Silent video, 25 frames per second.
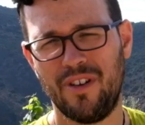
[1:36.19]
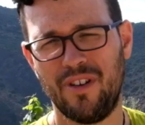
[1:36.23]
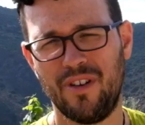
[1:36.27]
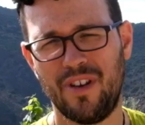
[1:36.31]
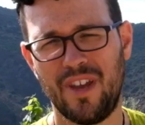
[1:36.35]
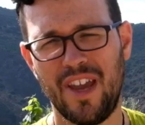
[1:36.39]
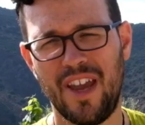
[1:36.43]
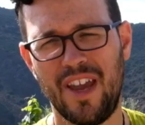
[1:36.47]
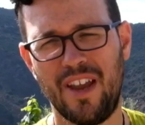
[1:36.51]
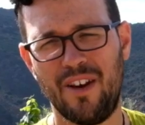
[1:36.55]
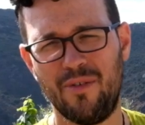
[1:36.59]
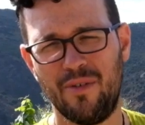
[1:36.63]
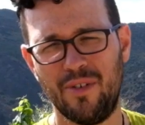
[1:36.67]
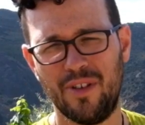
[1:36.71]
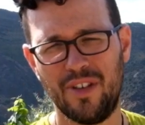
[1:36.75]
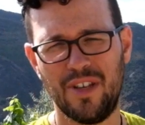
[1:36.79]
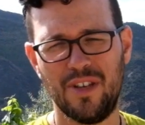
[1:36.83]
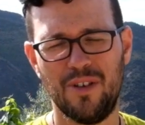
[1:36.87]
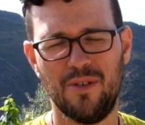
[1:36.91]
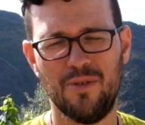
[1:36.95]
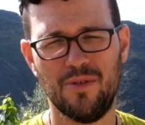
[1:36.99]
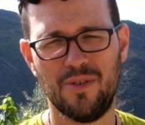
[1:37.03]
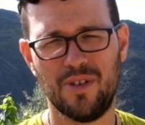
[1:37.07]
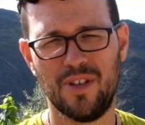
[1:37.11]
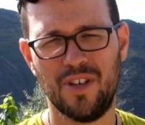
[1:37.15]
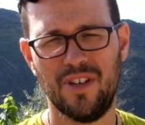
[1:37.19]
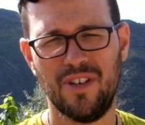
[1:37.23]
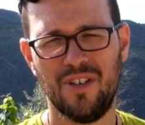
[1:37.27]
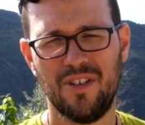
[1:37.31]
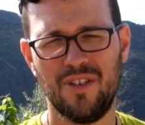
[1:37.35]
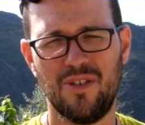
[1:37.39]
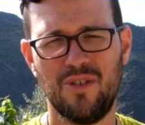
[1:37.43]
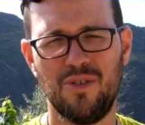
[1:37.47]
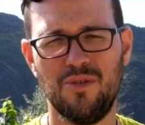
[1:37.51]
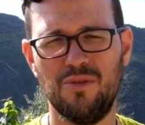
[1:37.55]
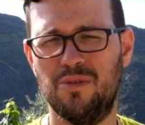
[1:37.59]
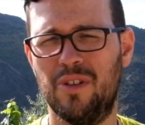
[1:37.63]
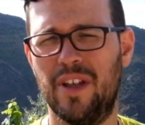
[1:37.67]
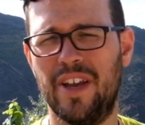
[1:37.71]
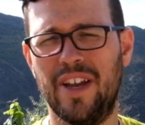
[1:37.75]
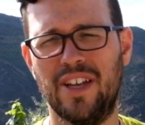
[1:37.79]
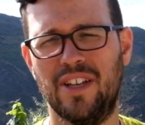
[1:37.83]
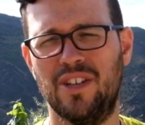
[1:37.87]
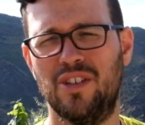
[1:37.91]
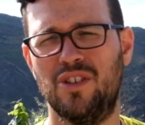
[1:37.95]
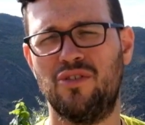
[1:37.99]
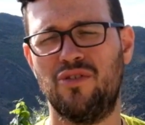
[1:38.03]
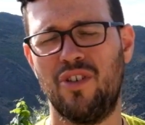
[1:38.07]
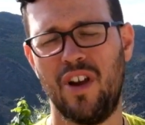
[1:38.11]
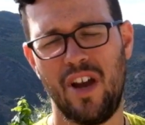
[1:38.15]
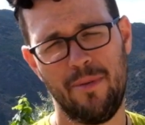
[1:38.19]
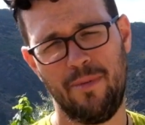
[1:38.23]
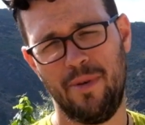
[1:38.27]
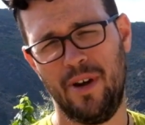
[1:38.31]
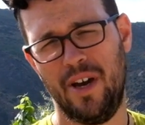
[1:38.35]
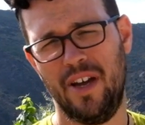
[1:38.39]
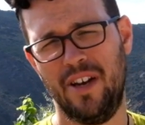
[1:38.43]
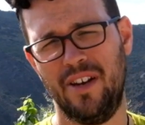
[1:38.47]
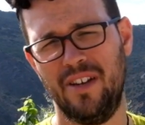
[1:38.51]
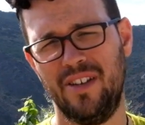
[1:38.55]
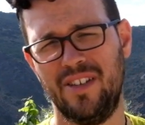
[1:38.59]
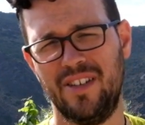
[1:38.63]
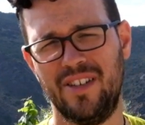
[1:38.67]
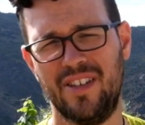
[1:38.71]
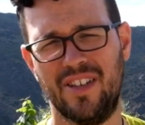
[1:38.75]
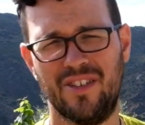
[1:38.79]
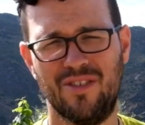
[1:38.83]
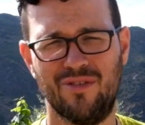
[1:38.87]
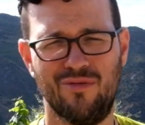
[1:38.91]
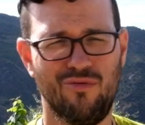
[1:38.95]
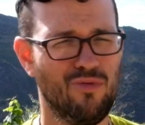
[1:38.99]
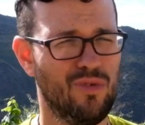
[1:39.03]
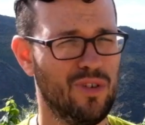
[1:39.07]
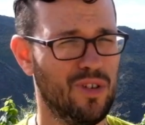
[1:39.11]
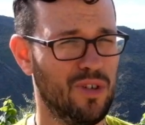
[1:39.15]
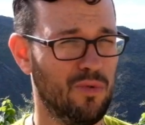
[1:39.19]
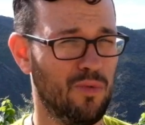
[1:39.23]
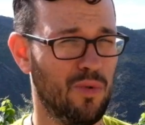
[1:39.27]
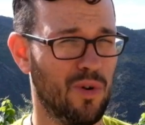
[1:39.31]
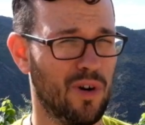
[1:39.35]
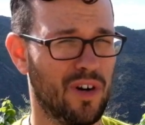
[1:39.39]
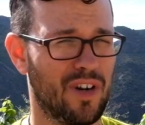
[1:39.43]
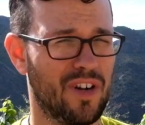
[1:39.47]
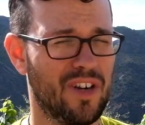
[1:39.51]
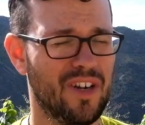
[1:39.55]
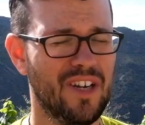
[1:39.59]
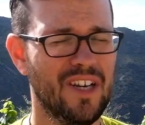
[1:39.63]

You can't really use a two-legged tripod. It doesn't really work.